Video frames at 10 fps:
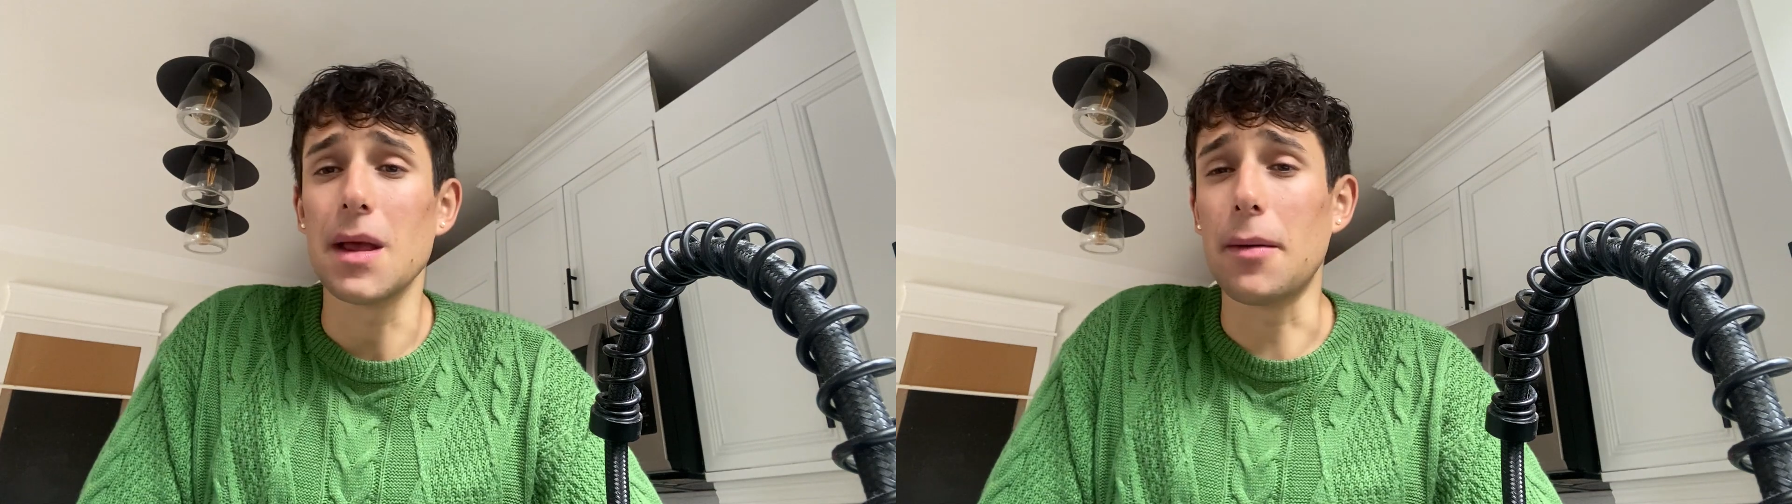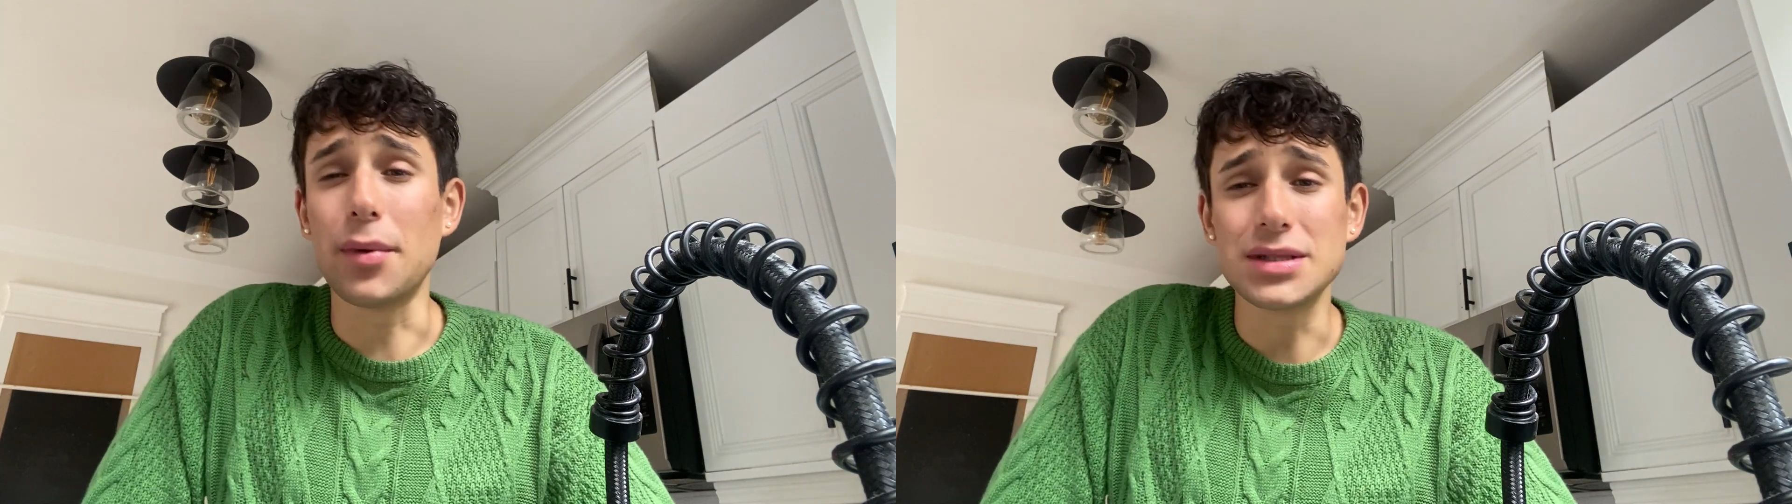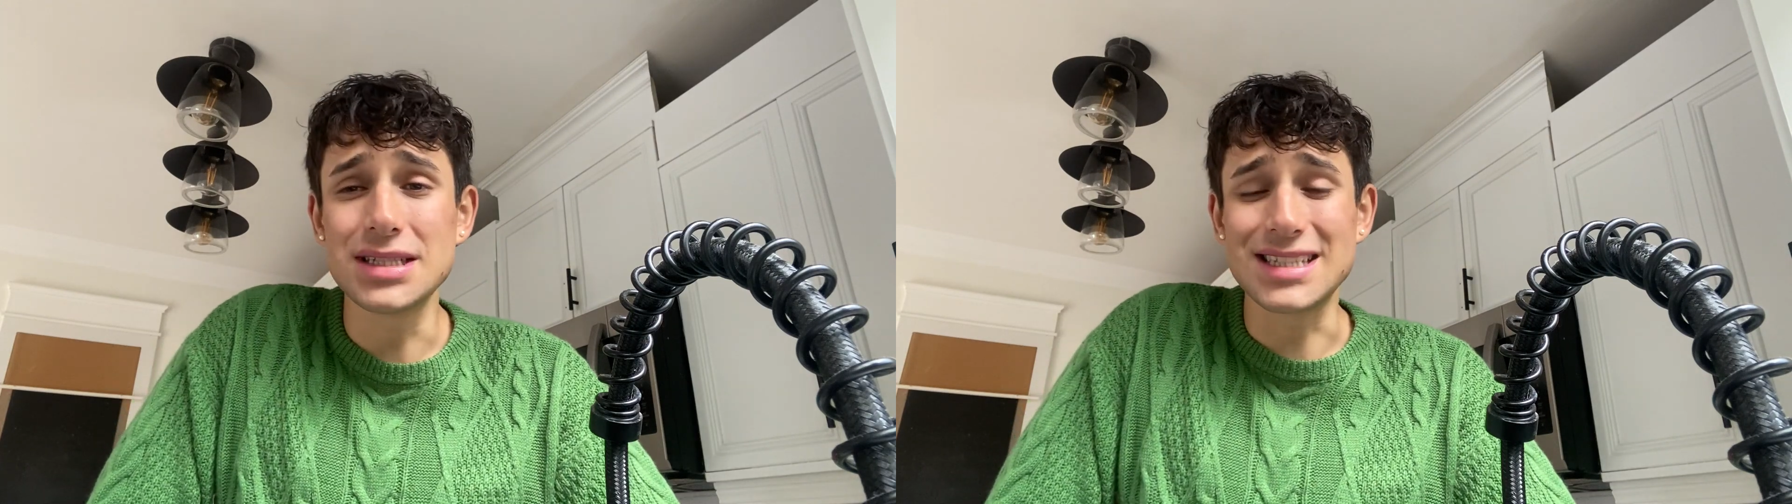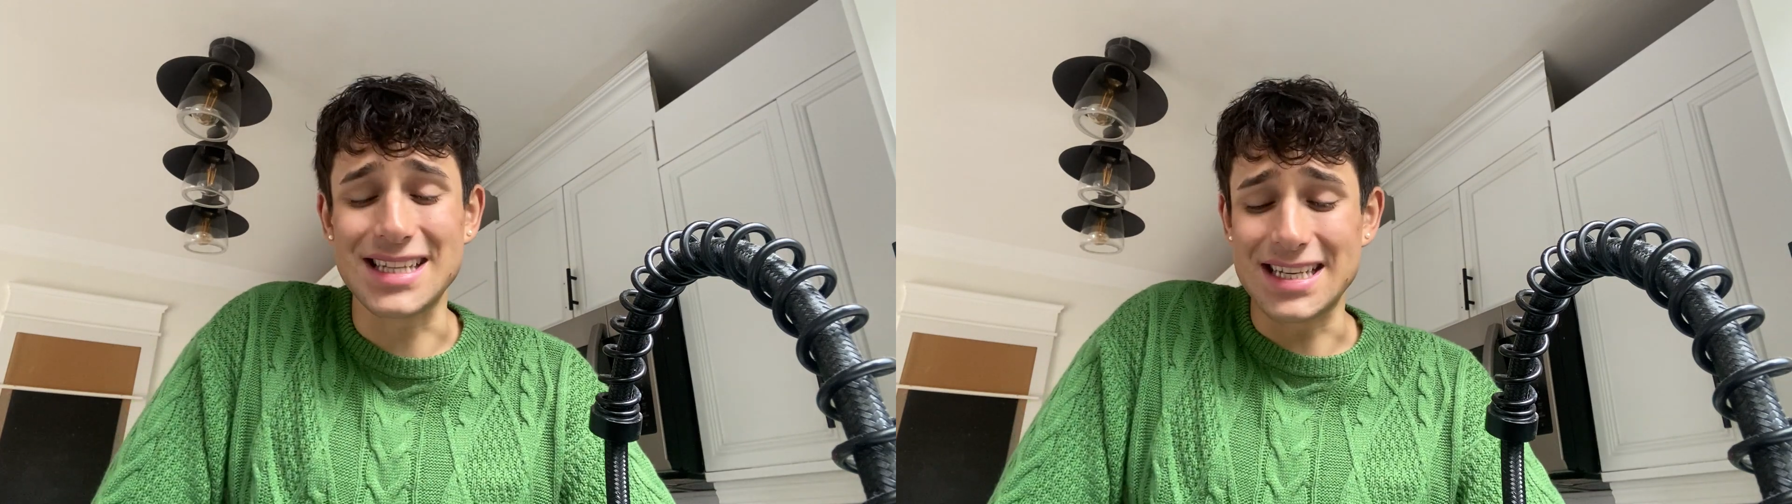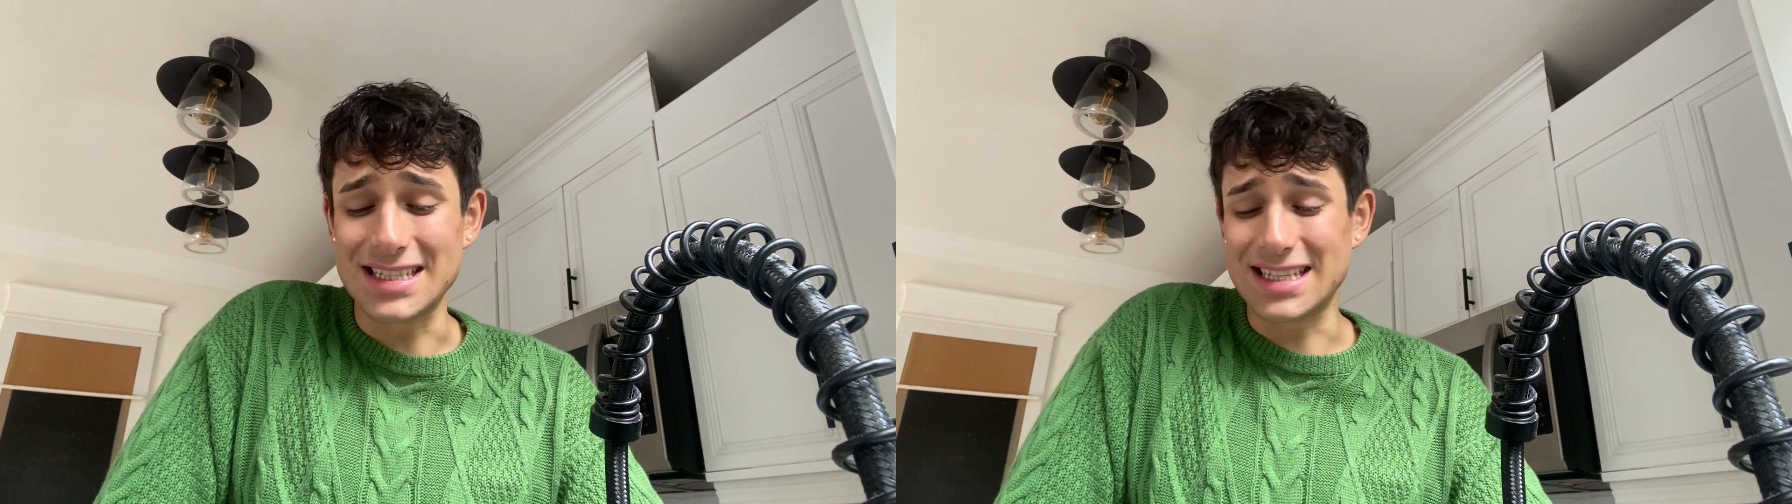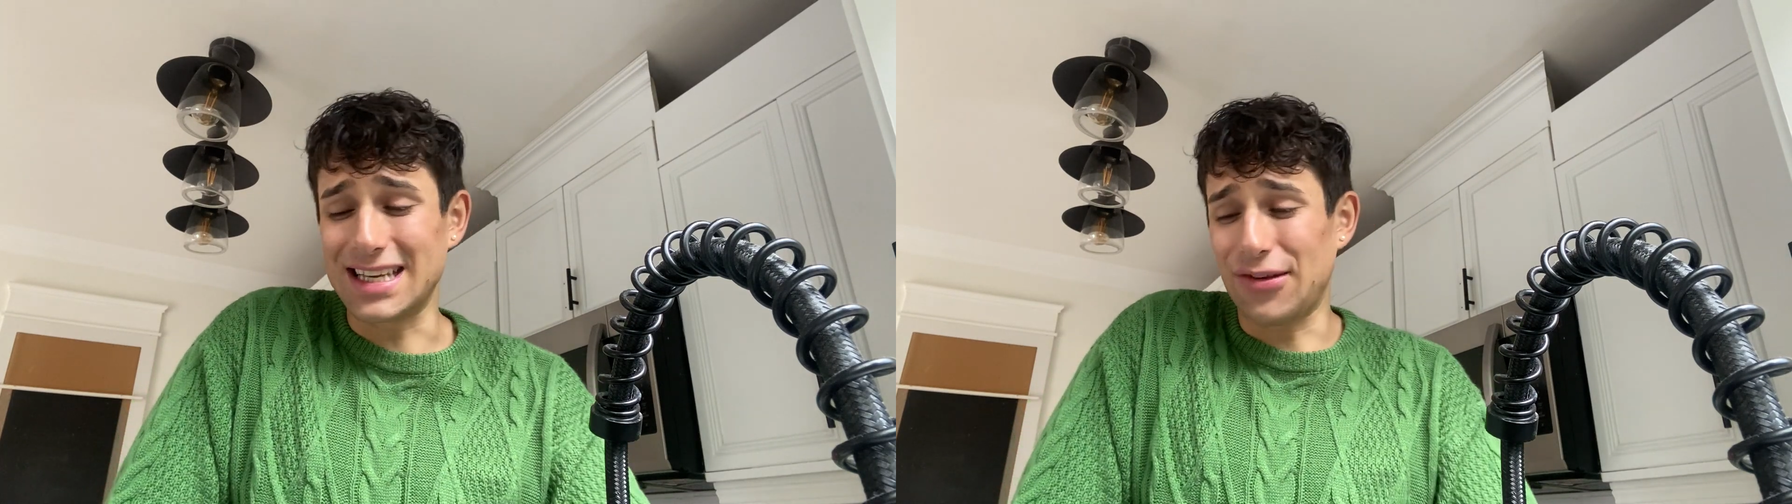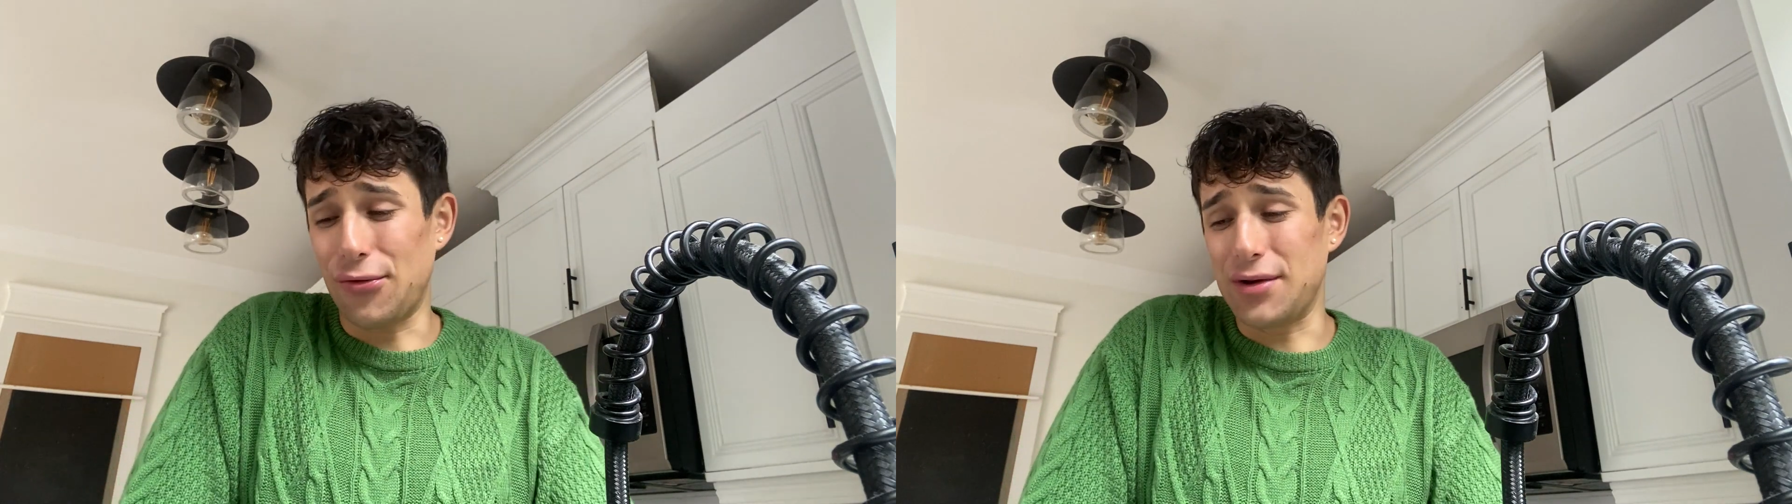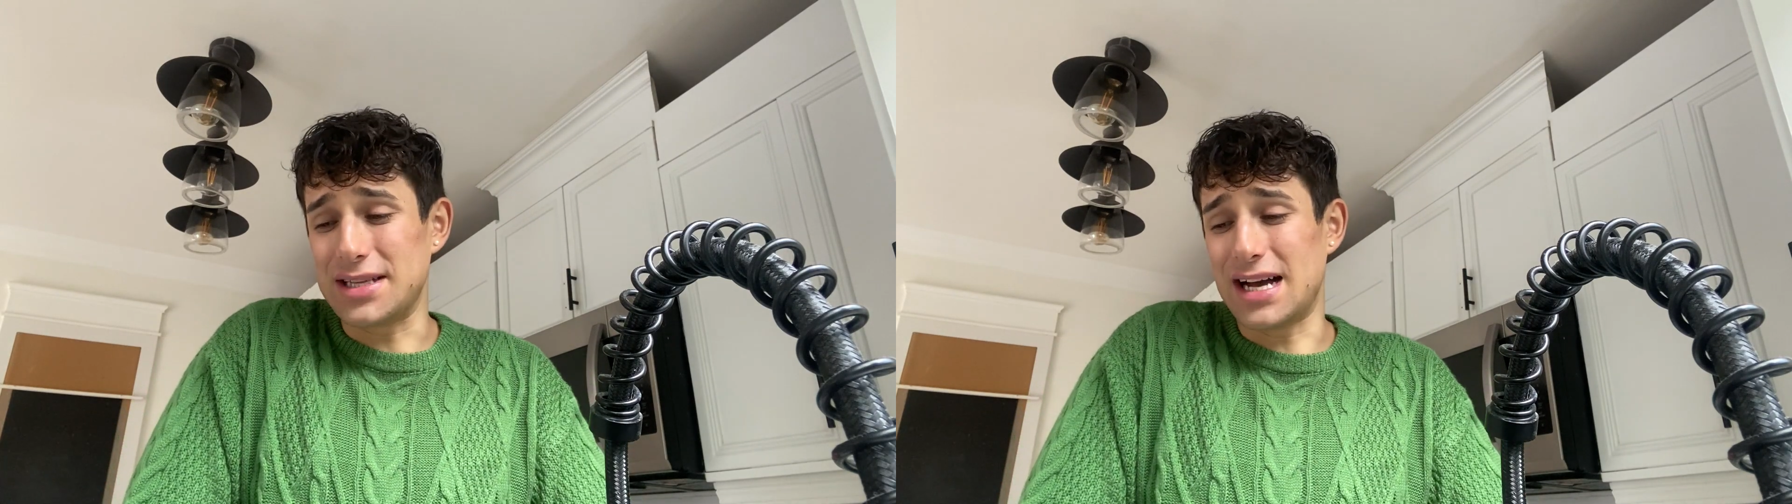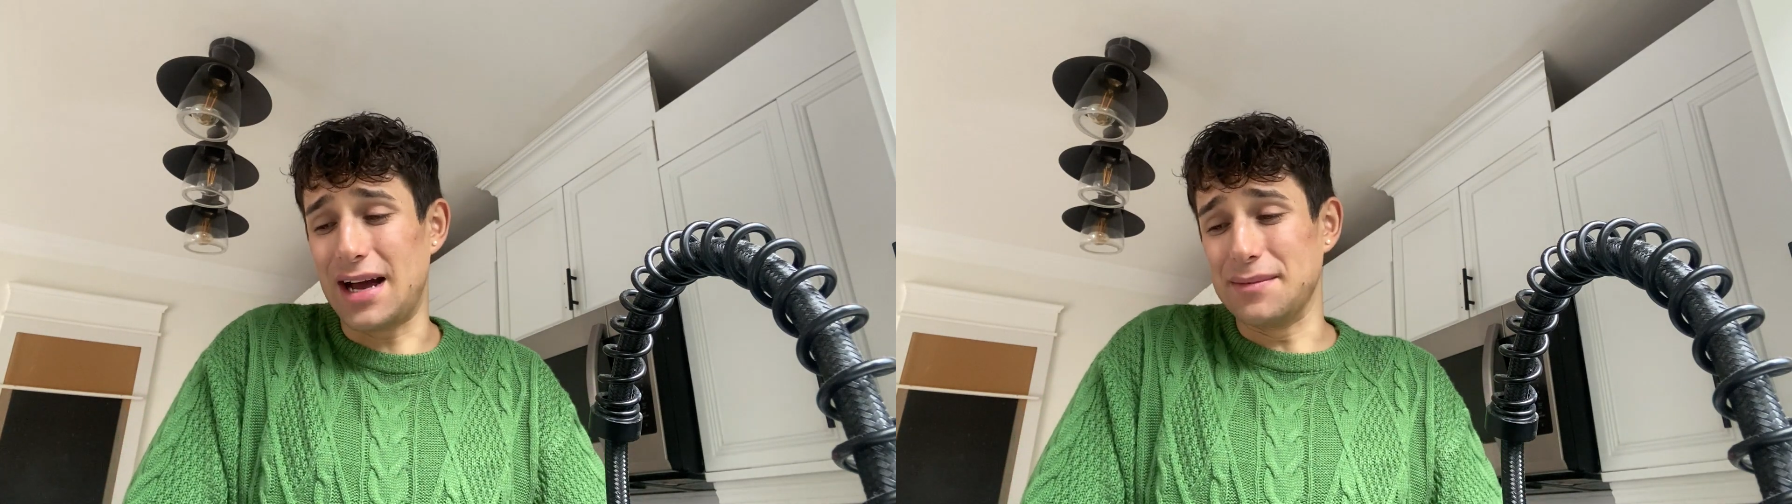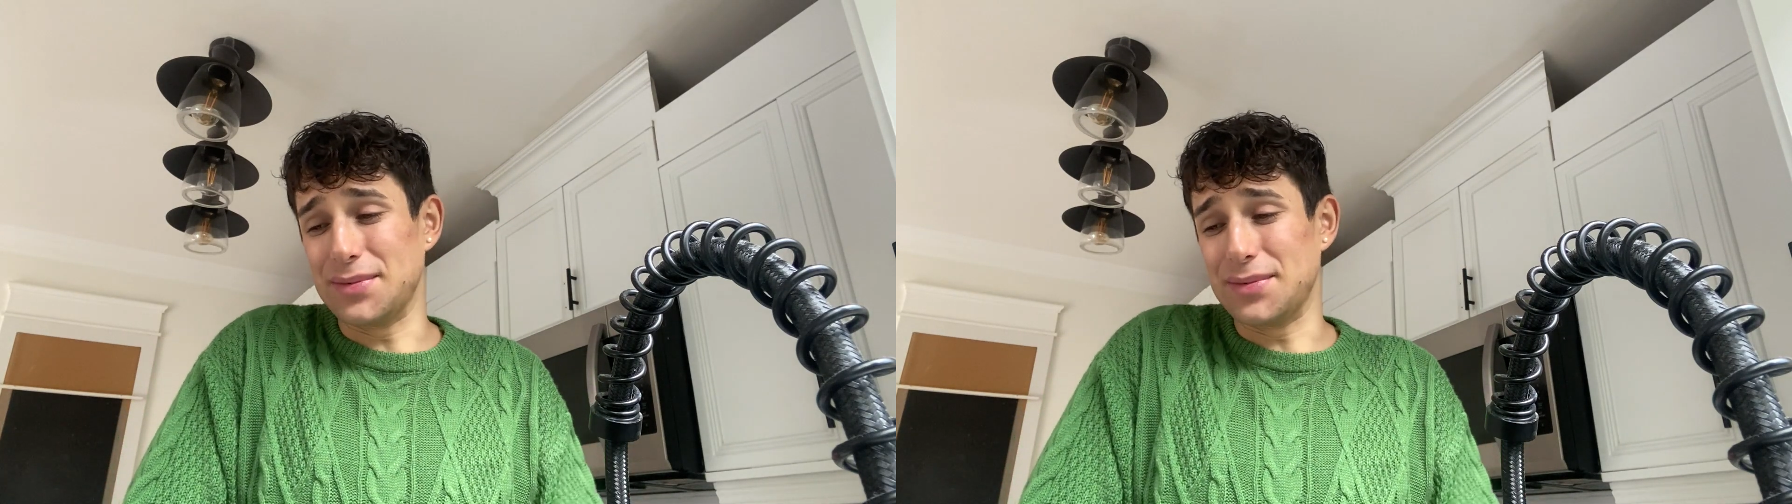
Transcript: I am about to sneeze like three times,